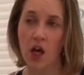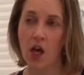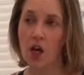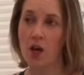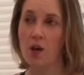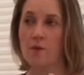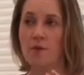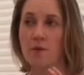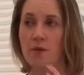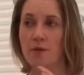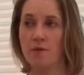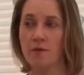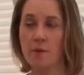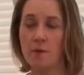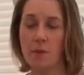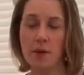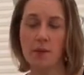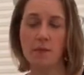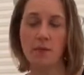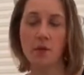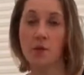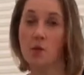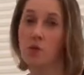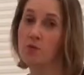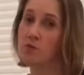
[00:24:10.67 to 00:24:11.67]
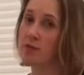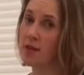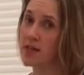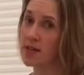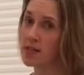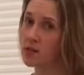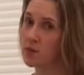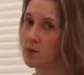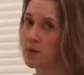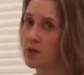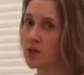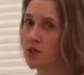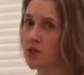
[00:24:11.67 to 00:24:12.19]
but for people who are really
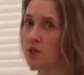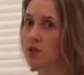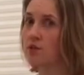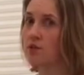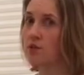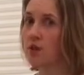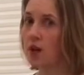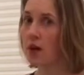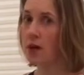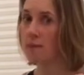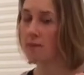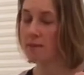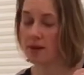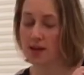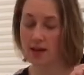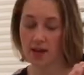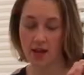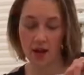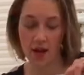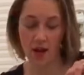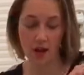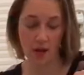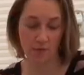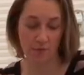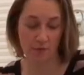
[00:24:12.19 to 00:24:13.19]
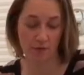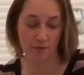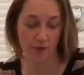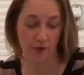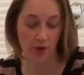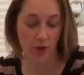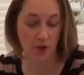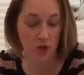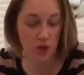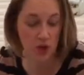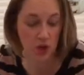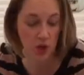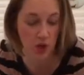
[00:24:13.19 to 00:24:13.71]
sweet tooth like me, I
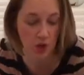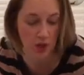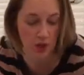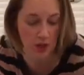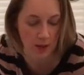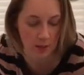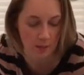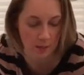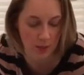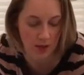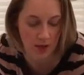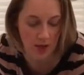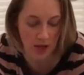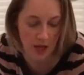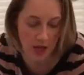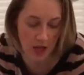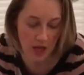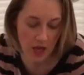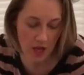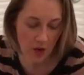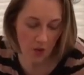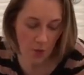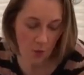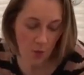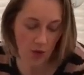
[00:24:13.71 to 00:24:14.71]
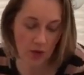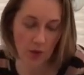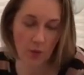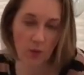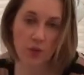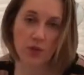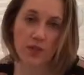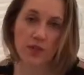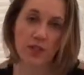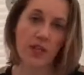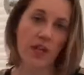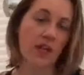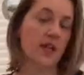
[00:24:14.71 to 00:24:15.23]
prefer the chocolate, but what I
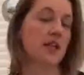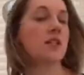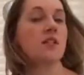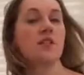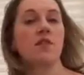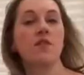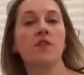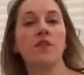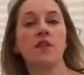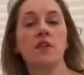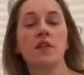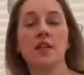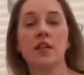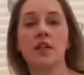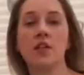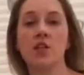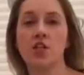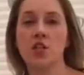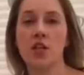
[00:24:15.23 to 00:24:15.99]
would say is the vanilla